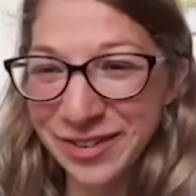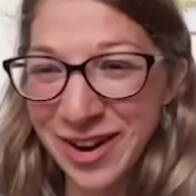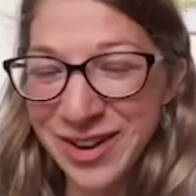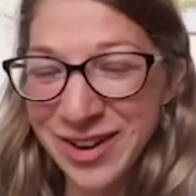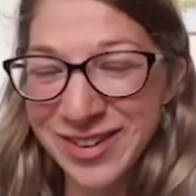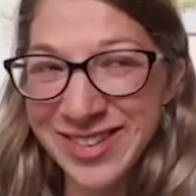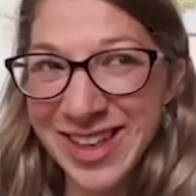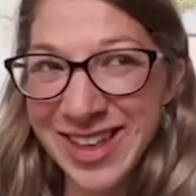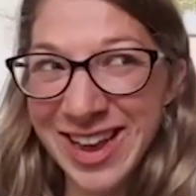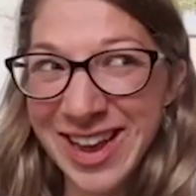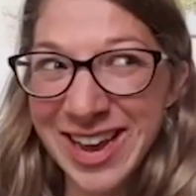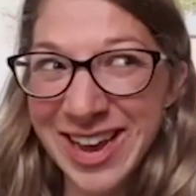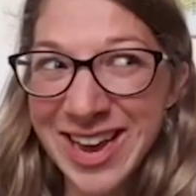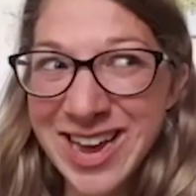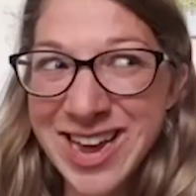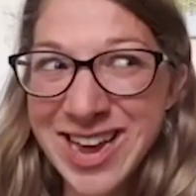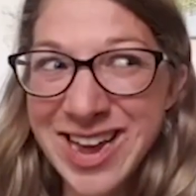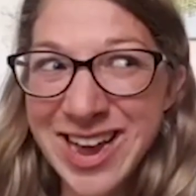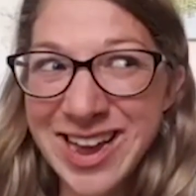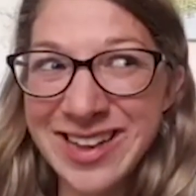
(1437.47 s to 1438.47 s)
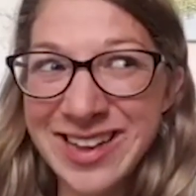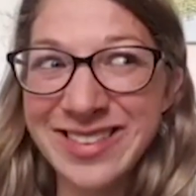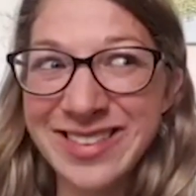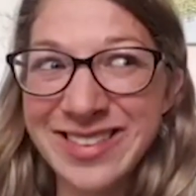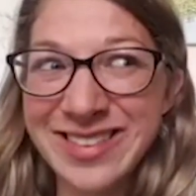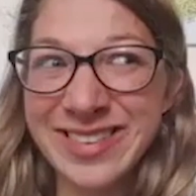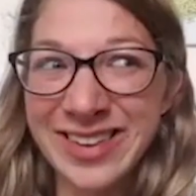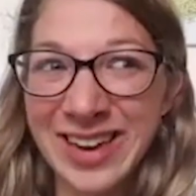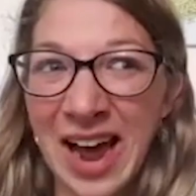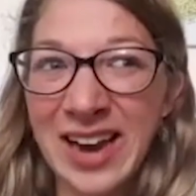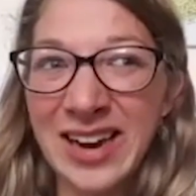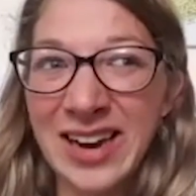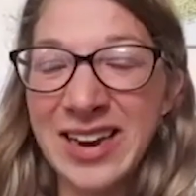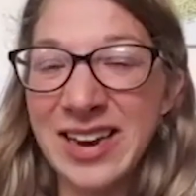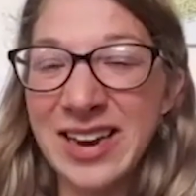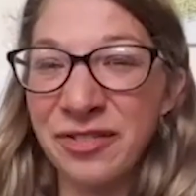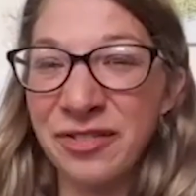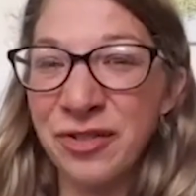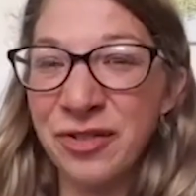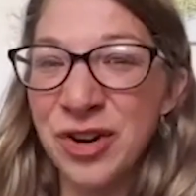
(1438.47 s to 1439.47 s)
I just think it's slightly
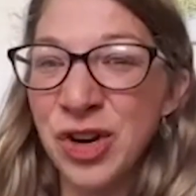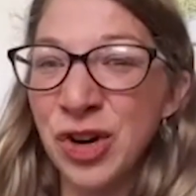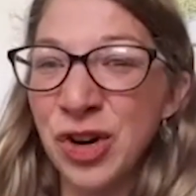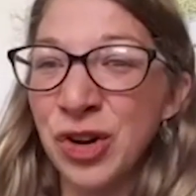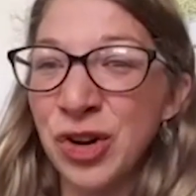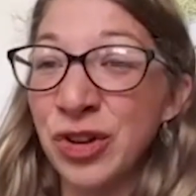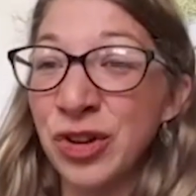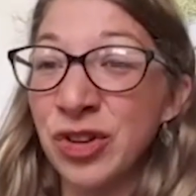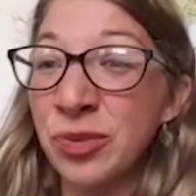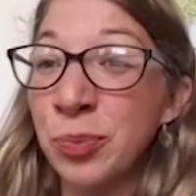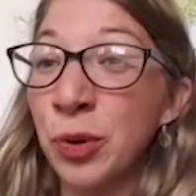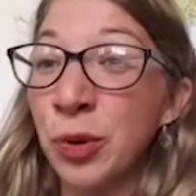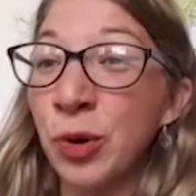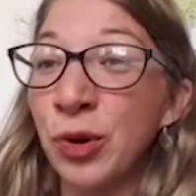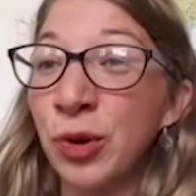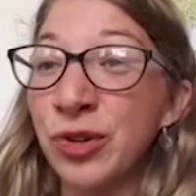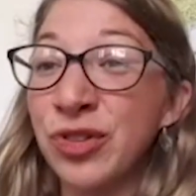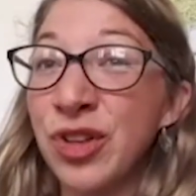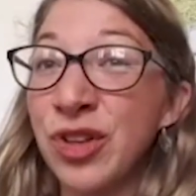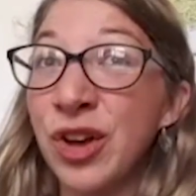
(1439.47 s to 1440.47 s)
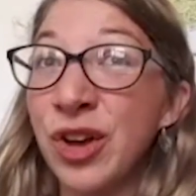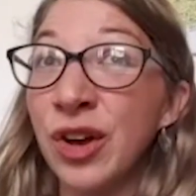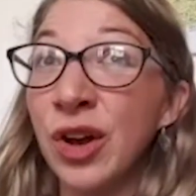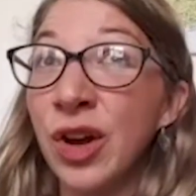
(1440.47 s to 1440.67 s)
different to other sports that